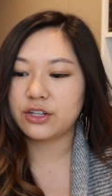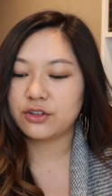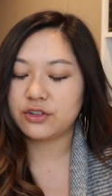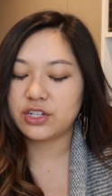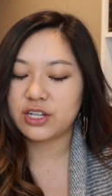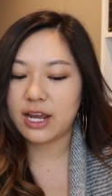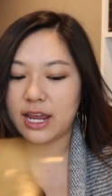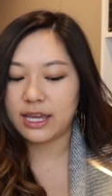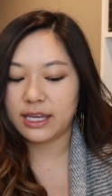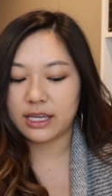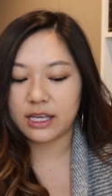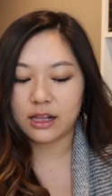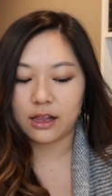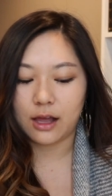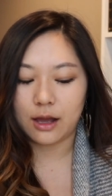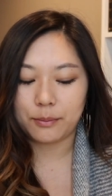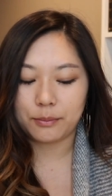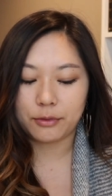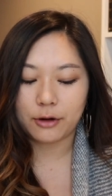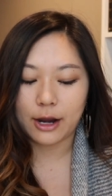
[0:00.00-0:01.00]
Touche
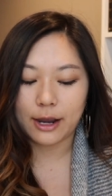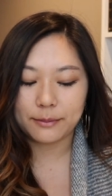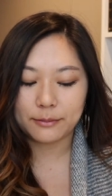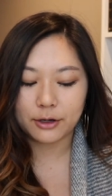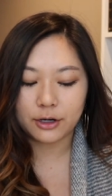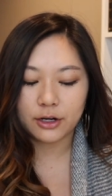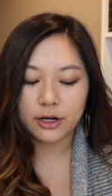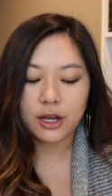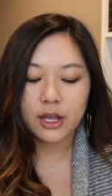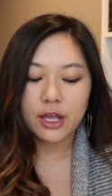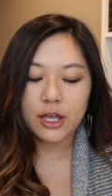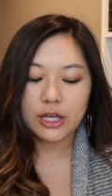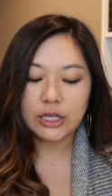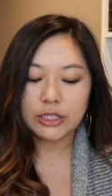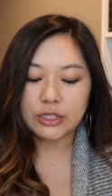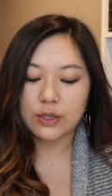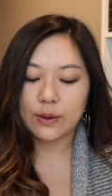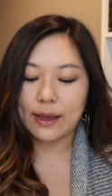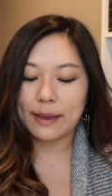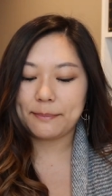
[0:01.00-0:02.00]
Eclat Primer.
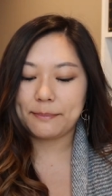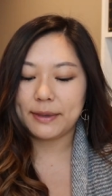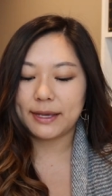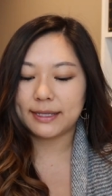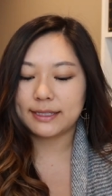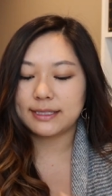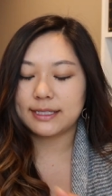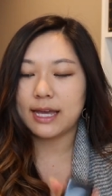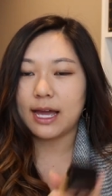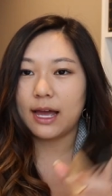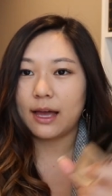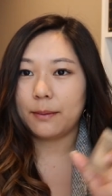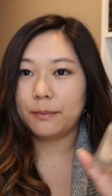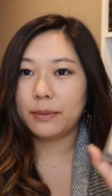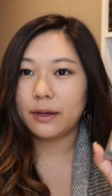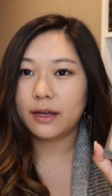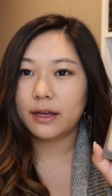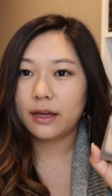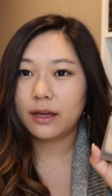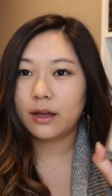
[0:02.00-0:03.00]
So I picked
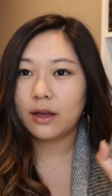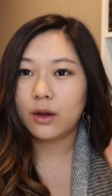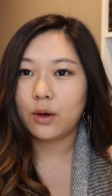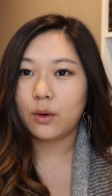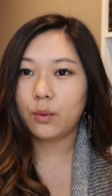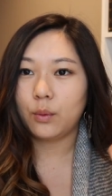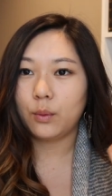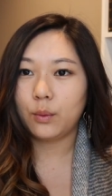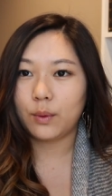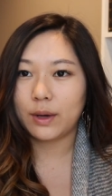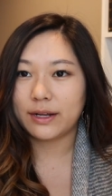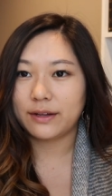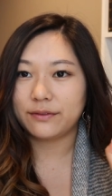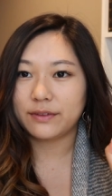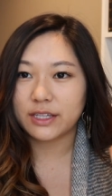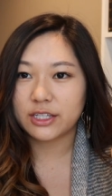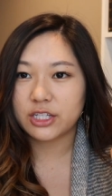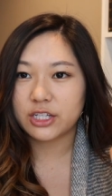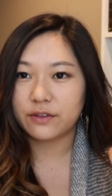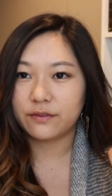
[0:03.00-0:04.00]
up one
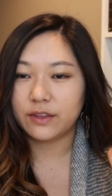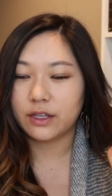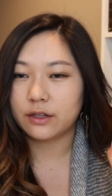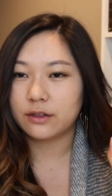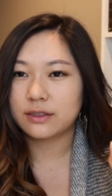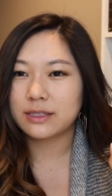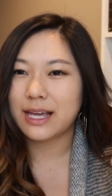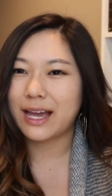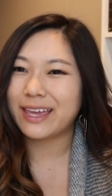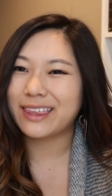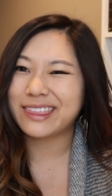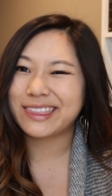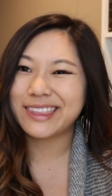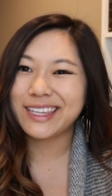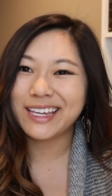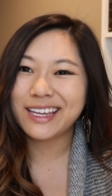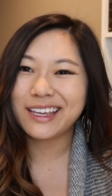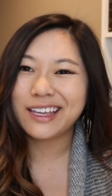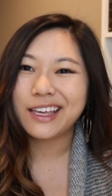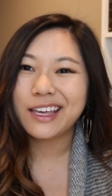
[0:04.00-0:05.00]
of each of those. I
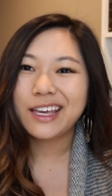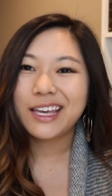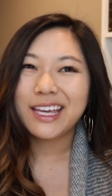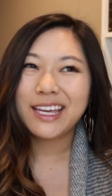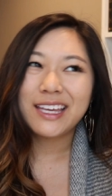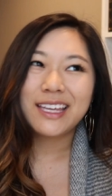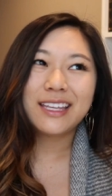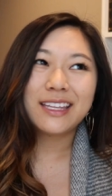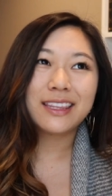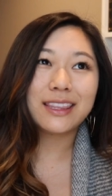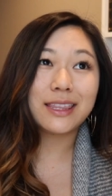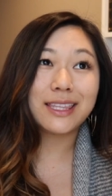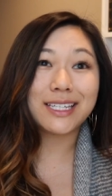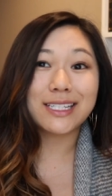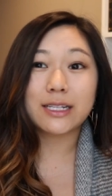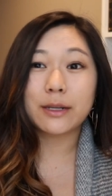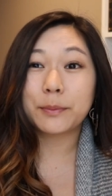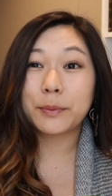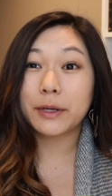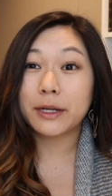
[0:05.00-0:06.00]
think
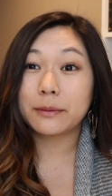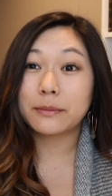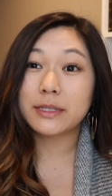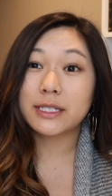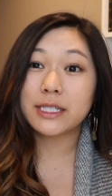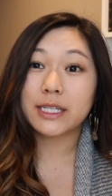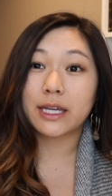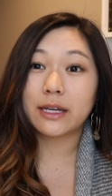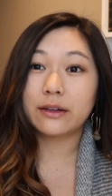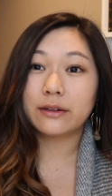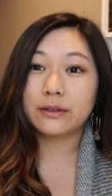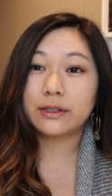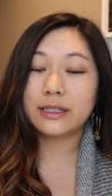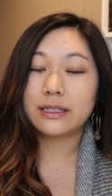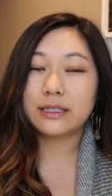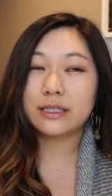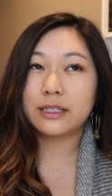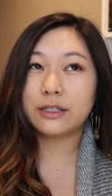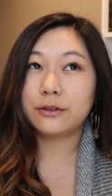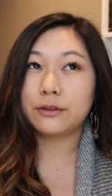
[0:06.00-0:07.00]
these are pretty much
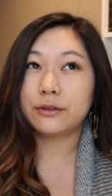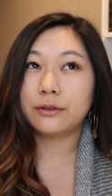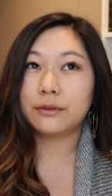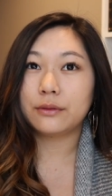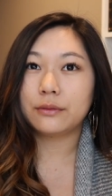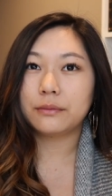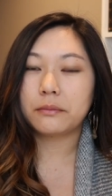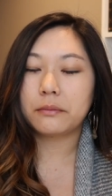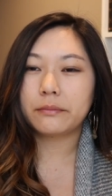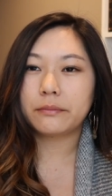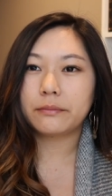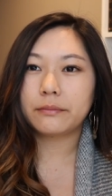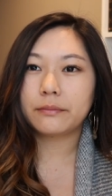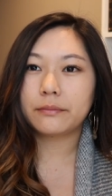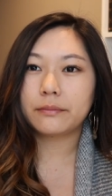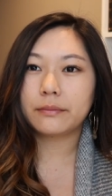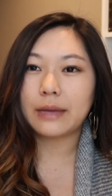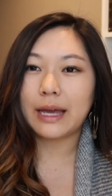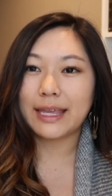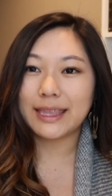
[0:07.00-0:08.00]
going to,
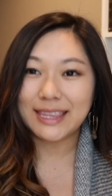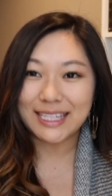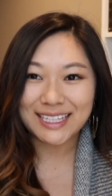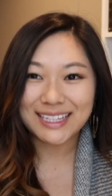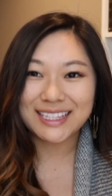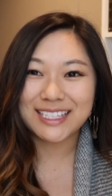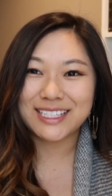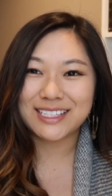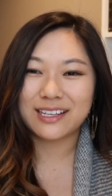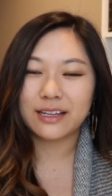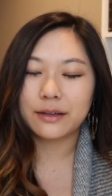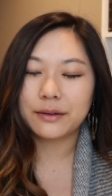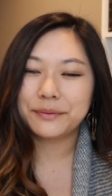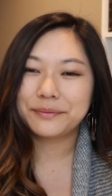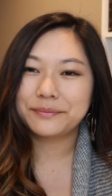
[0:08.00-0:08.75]
I think these